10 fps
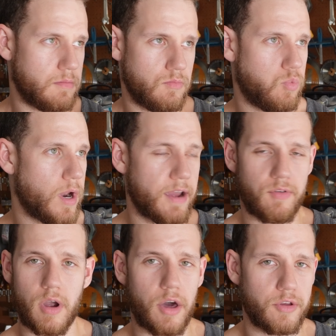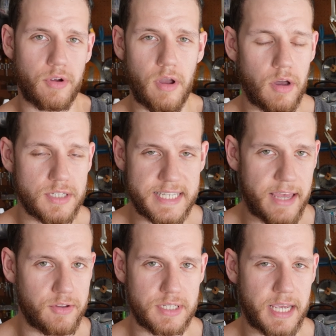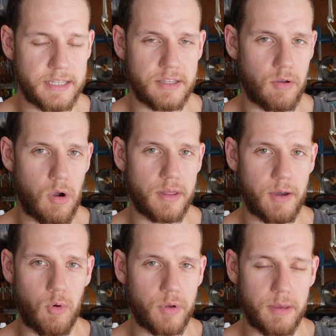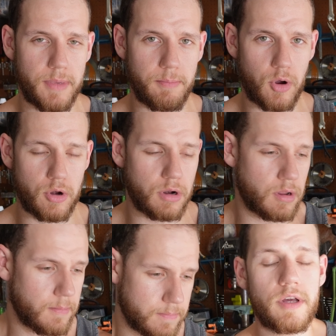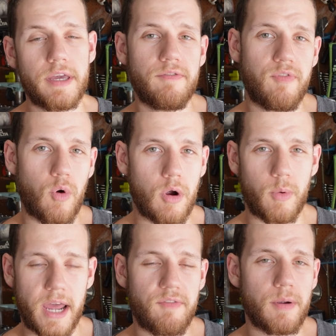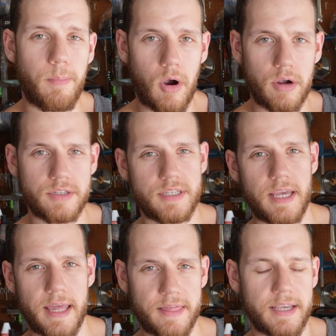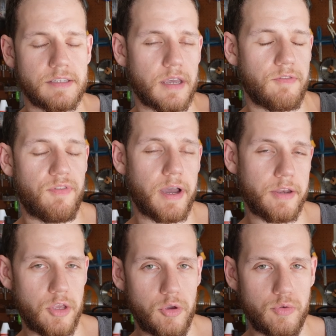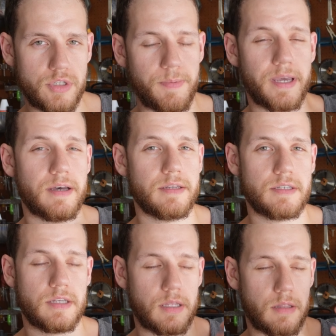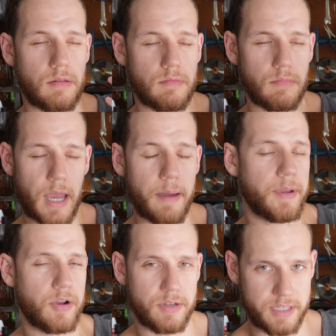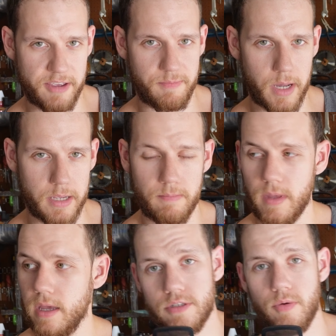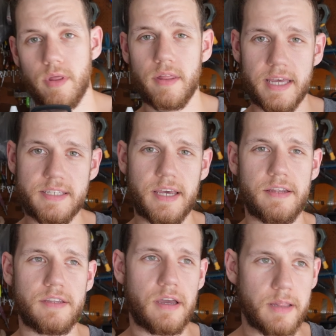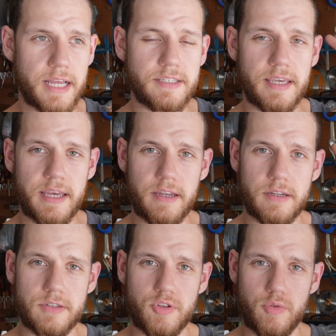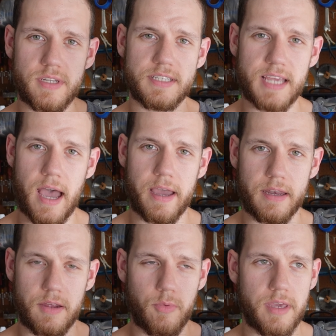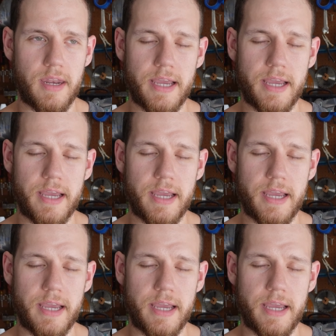whatever other sales sites there are that won't get me murdered, looking for whatever parts and things I can find used, because I'm here to save money. So with all that said and done, let's get to design, and we can